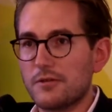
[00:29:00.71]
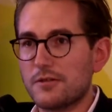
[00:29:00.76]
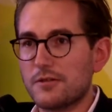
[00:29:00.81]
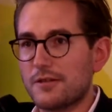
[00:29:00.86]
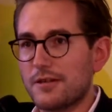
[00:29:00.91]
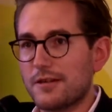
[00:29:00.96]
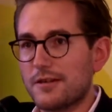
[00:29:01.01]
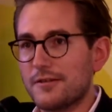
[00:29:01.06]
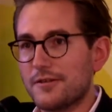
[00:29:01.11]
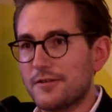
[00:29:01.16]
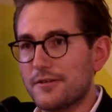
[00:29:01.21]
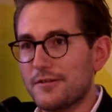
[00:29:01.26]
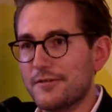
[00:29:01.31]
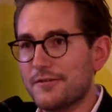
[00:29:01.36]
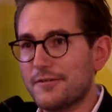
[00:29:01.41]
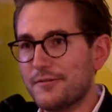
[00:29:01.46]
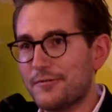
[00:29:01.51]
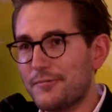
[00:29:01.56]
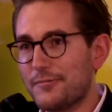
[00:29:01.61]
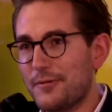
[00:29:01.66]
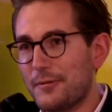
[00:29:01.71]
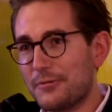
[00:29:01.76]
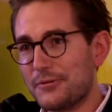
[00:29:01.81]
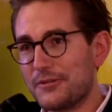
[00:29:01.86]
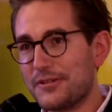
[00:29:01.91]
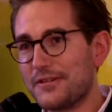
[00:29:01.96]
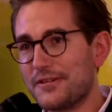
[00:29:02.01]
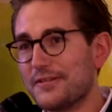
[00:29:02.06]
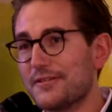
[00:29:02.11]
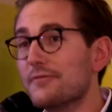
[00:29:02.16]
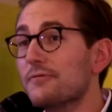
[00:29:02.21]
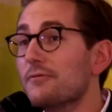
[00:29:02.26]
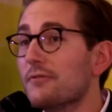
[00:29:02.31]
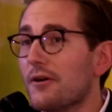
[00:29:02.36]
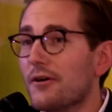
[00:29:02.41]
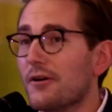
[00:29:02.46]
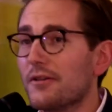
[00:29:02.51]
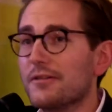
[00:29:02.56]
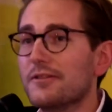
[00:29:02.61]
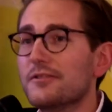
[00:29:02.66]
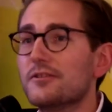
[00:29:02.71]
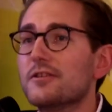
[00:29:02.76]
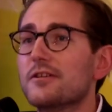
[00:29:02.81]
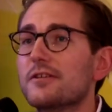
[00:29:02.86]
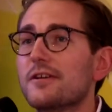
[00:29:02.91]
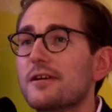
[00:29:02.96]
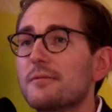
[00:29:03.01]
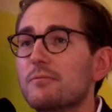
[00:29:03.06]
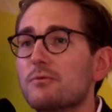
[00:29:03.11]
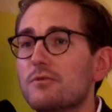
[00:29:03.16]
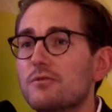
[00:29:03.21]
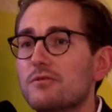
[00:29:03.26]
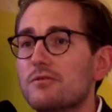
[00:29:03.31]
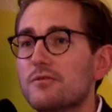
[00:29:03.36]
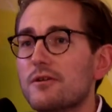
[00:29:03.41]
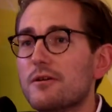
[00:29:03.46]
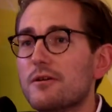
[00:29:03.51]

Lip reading: of a shutdown. And